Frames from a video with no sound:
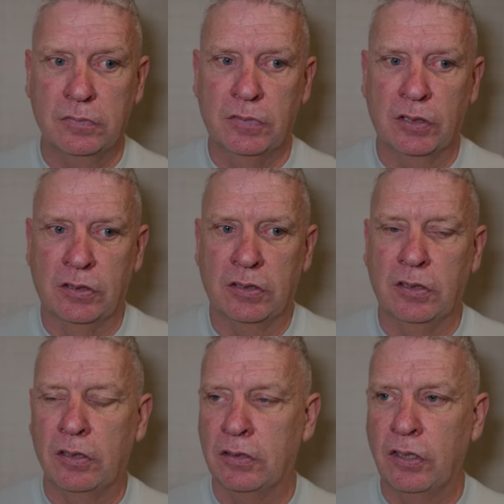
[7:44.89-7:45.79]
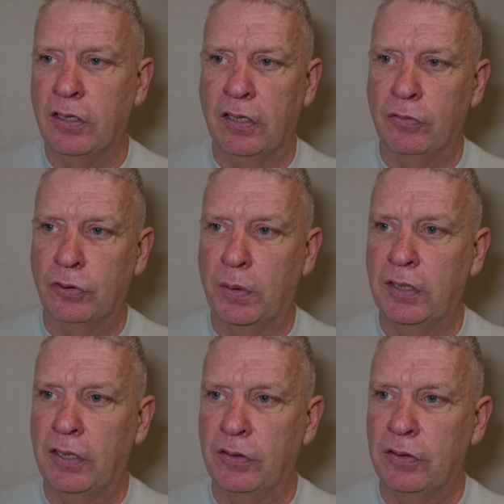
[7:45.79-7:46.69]
because there's nothing else well
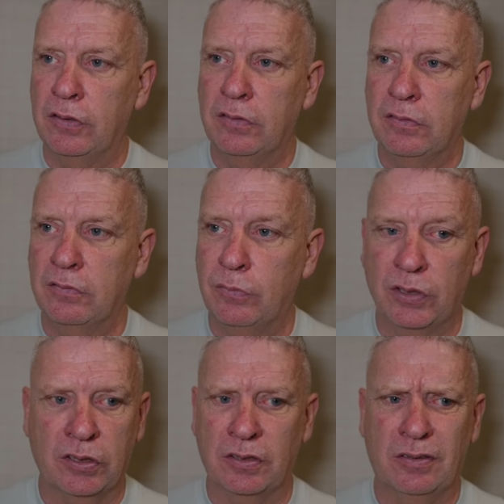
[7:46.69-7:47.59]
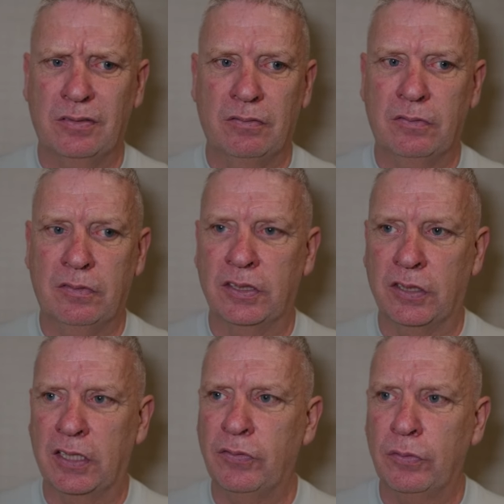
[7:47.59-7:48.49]
than I, which is
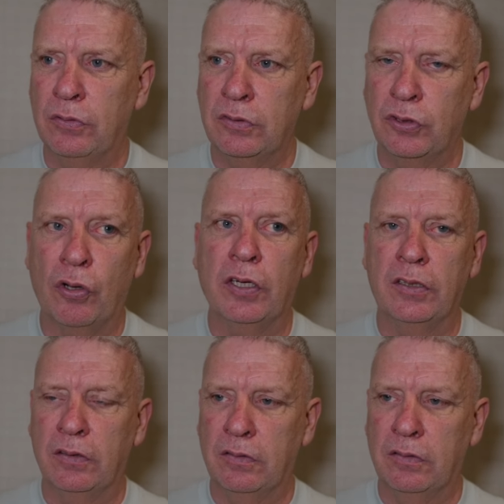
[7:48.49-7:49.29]
disgraceful, shocking.